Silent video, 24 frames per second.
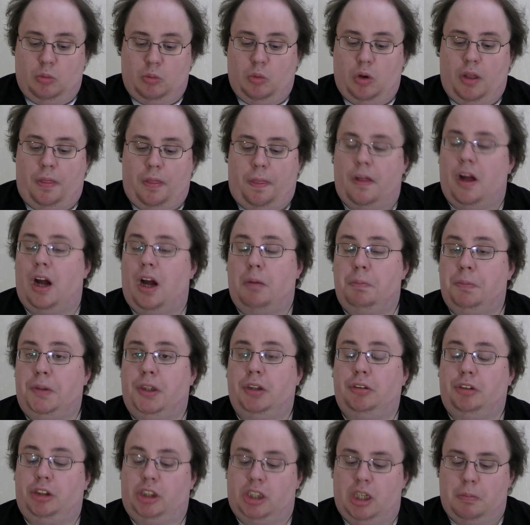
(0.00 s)
With up
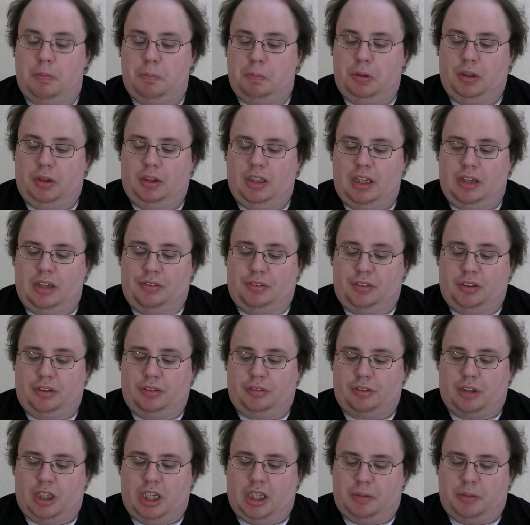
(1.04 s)
you jump, left
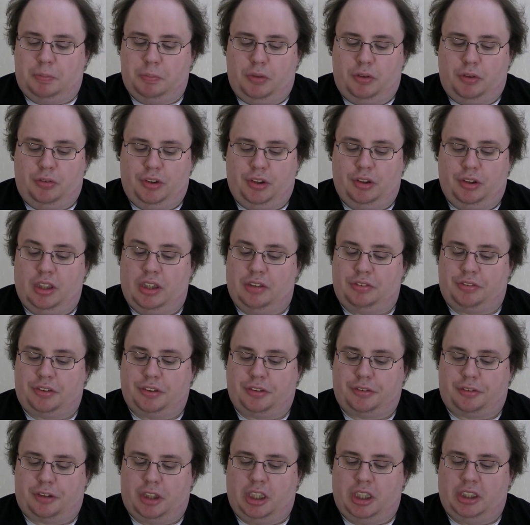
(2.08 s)
and right move you left
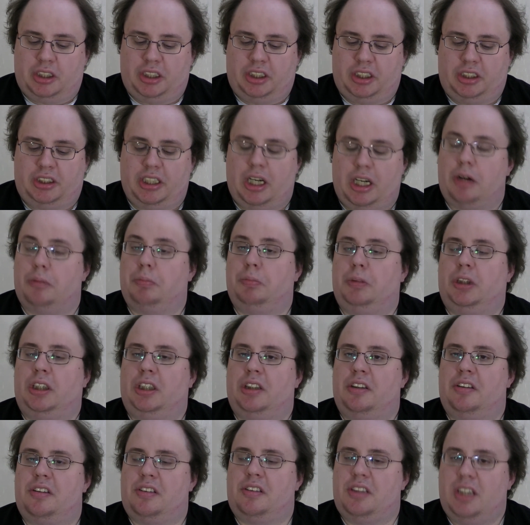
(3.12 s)
and right, and down means